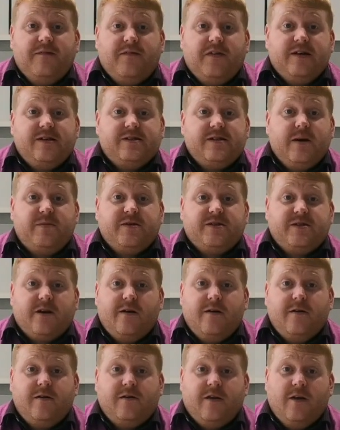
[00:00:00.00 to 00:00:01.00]
it for this
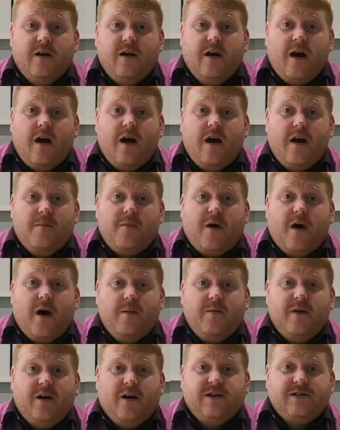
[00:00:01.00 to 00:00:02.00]
episode. I
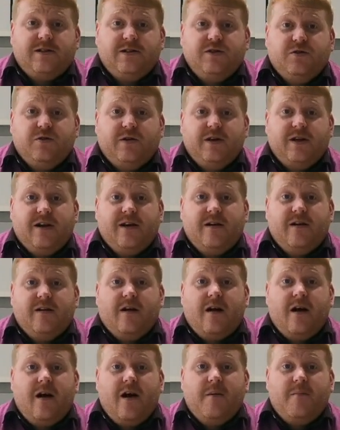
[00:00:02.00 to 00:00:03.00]
hope you guys enjoyed it,
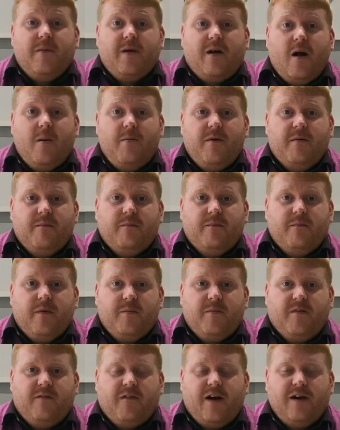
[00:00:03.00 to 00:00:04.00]
and hope it
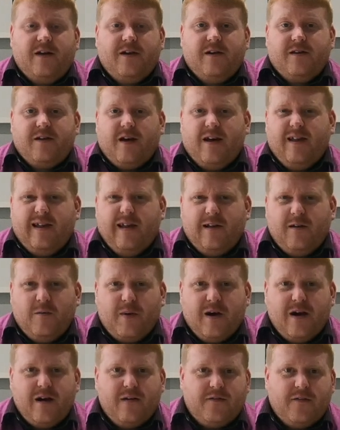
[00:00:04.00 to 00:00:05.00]
provided a little
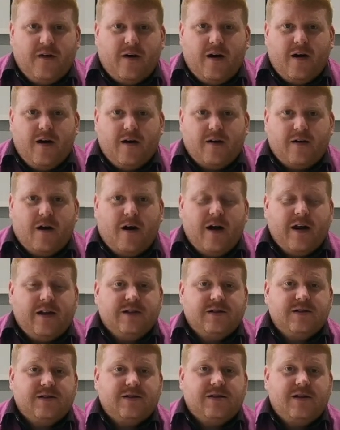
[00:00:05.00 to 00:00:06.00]
bit of
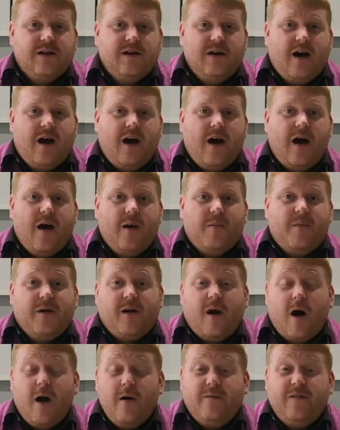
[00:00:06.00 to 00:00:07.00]
guidance, and
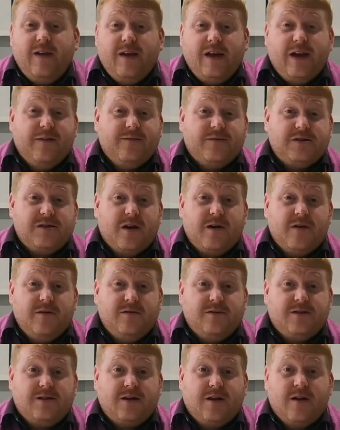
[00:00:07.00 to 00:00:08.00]
hopefully gives
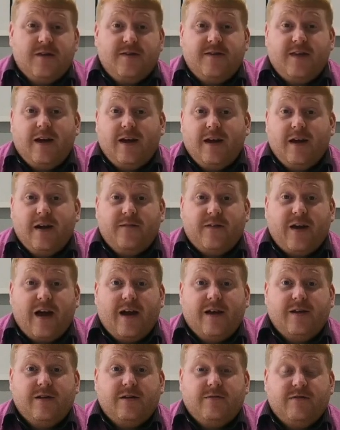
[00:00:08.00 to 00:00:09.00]
those that are thinking of
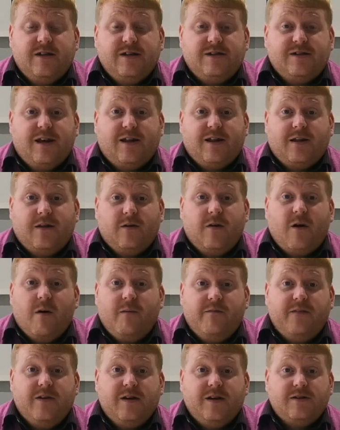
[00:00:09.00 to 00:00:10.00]
getting into reselling the
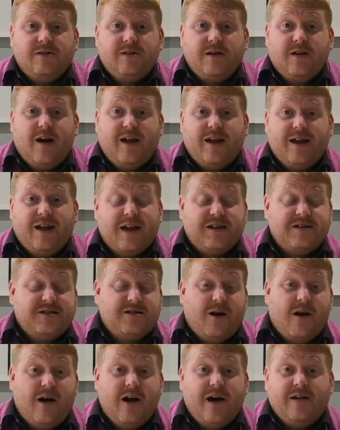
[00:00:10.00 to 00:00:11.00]
confidence to kind of get
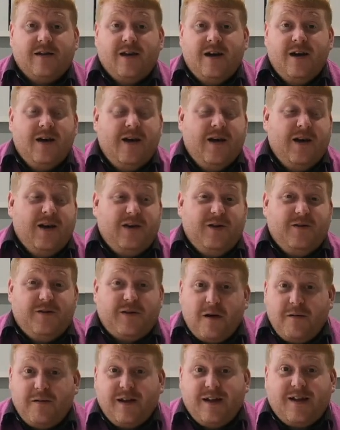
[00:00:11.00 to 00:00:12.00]
started. You
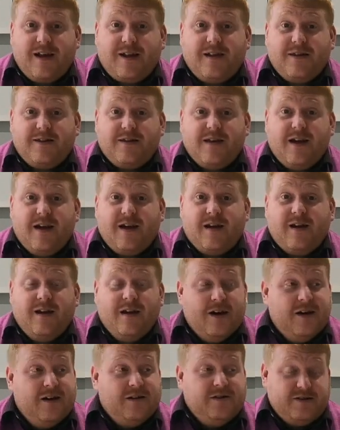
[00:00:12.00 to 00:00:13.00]
don't need anything,
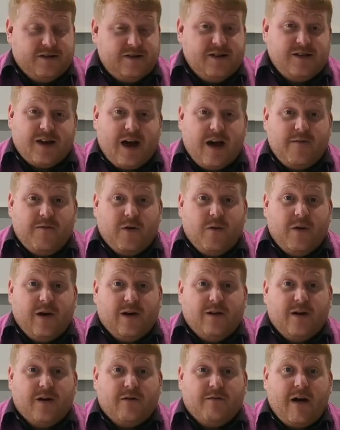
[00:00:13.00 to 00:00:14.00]
just need to have a
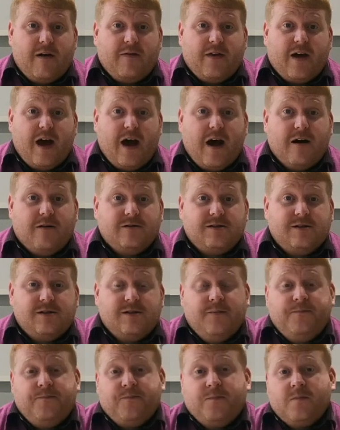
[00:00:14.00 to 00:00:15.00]
quick look around the house.